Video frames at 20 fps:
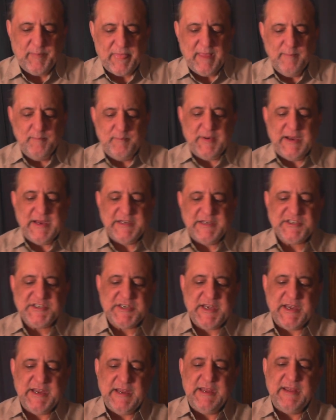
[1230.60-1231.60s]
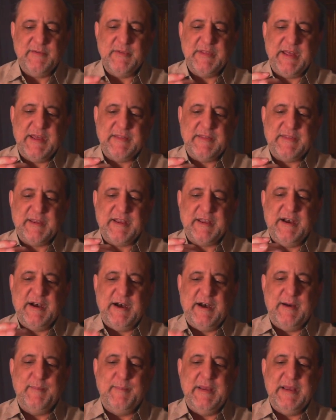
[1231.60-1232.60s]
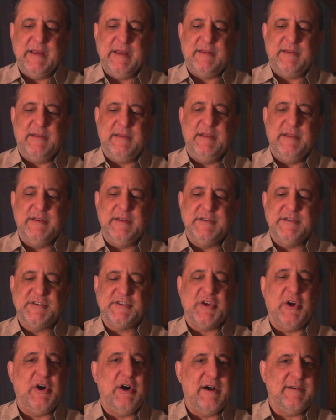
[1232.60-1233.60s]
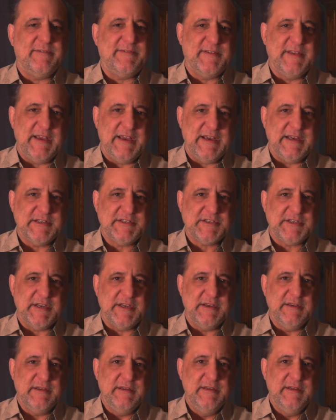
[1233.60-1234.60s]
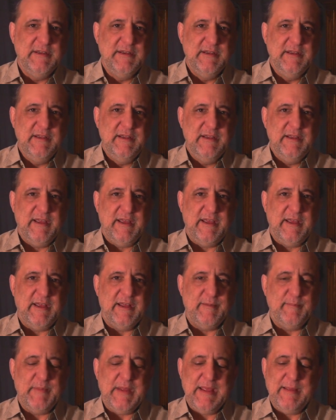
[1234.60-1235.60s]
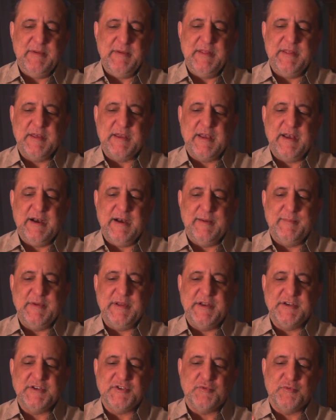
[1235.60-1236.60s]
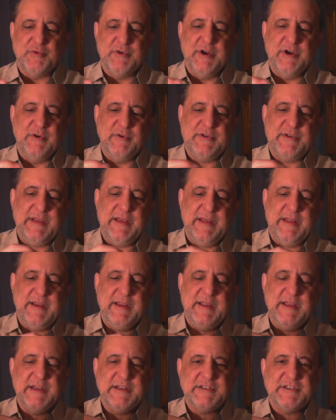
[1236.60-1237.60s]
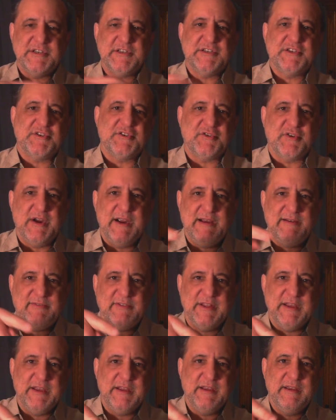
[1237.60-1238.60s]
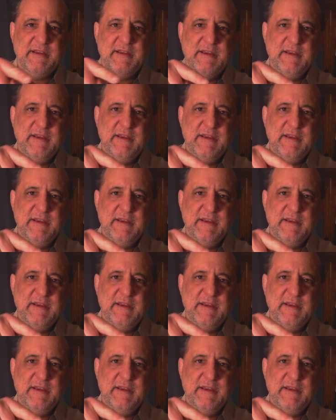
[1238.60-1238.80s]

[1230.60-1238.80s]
by saying that the comet is off-gassing and maybe the comet is rotating as it's traveling,